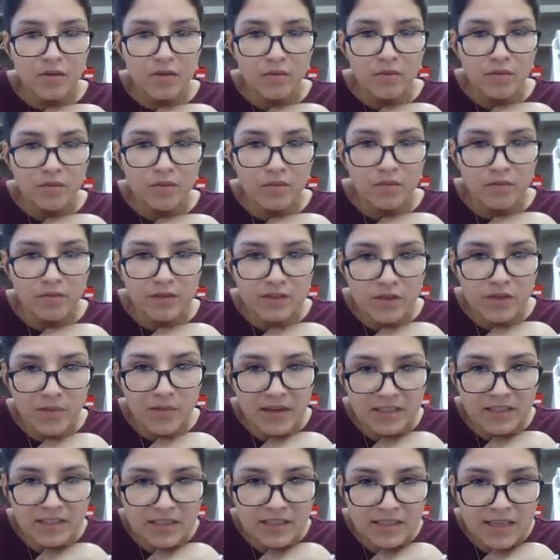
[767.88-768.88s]
let's go back
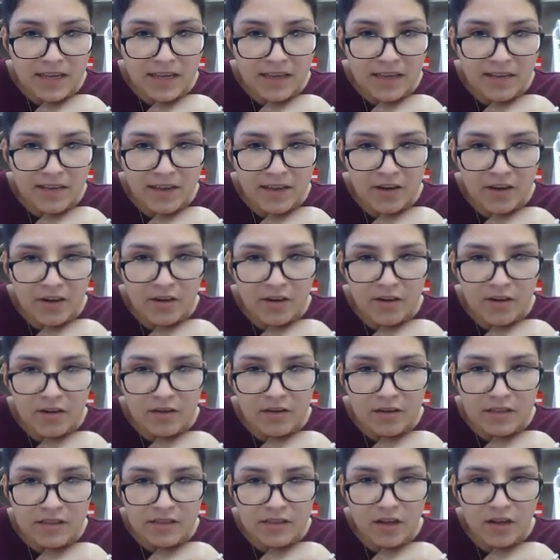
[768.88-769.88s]
to the second letter.
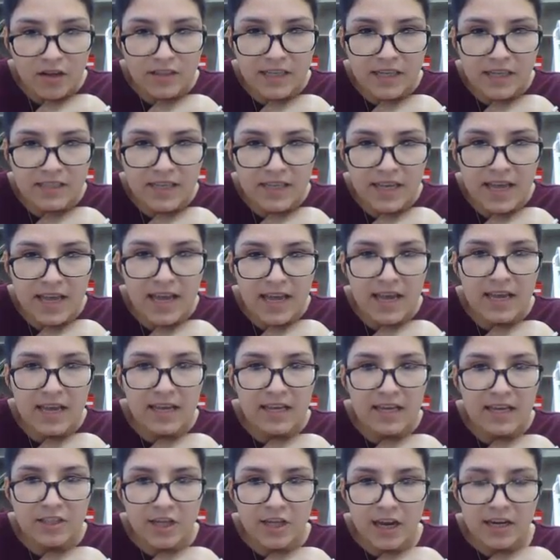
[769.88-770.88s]
Casales has an A
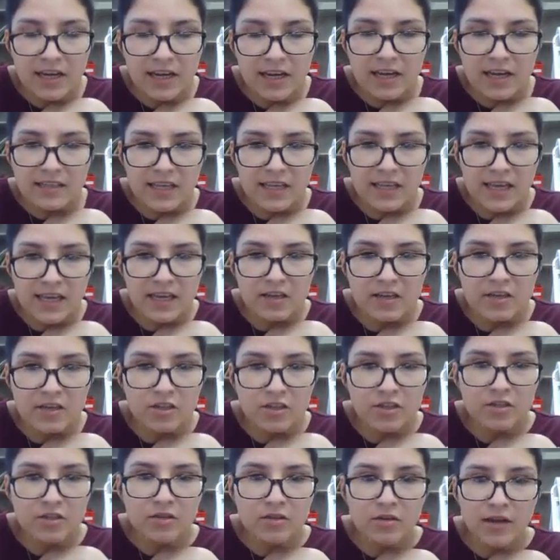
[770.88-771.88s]
and Chaddock has an H.